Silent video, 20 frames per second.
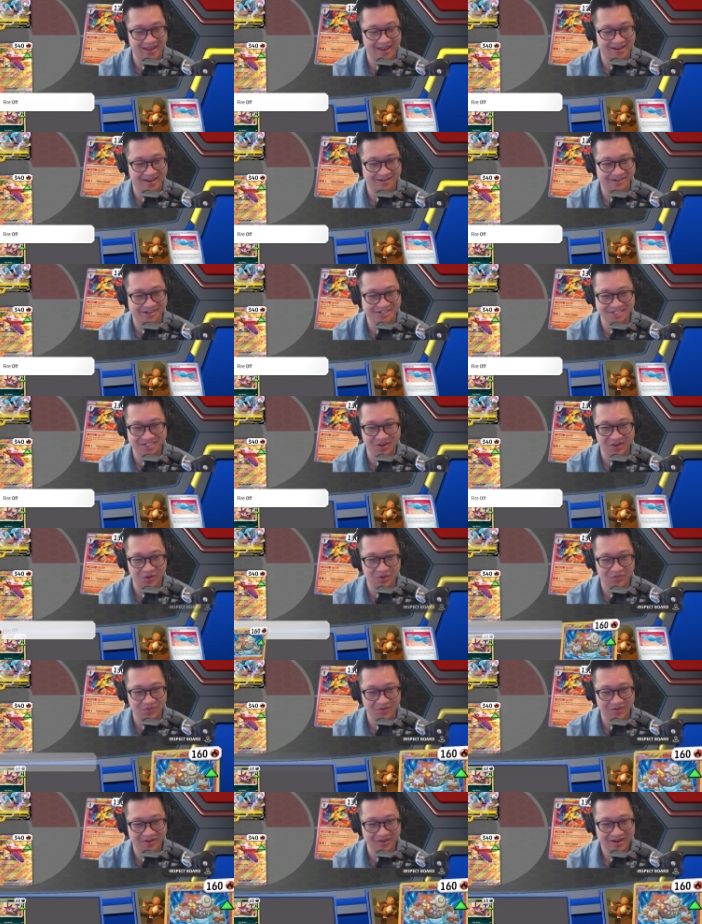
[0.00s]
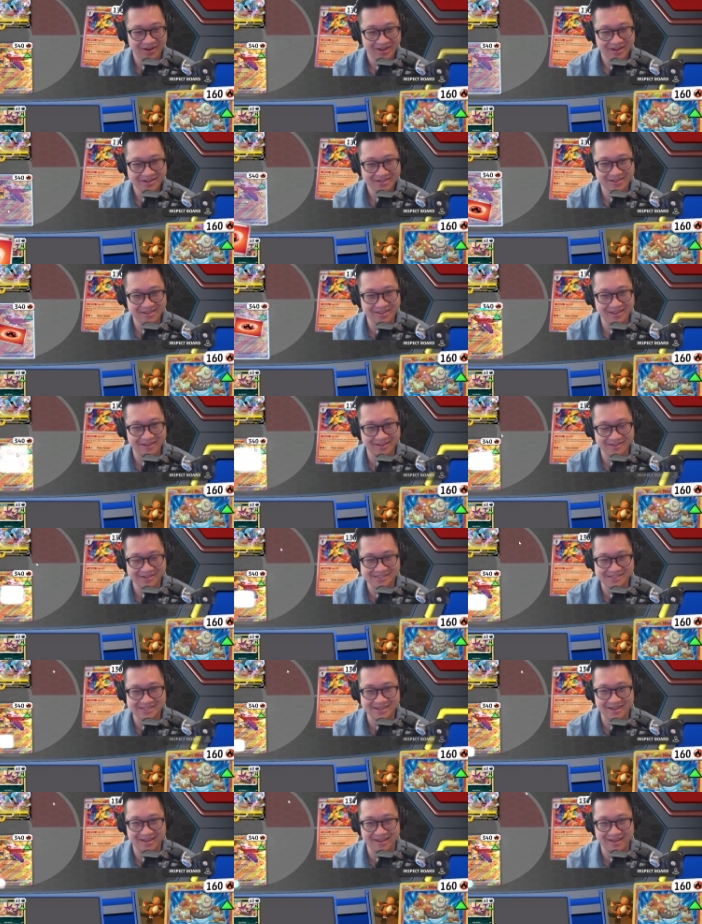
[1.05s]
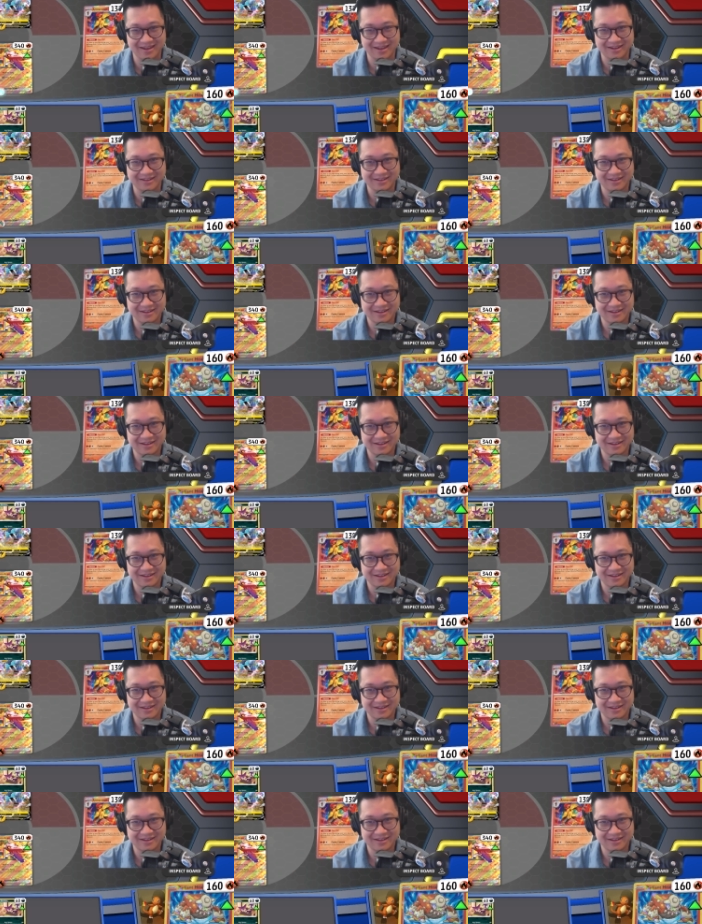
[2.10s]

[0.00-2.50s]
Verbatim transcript: energy over to the other side.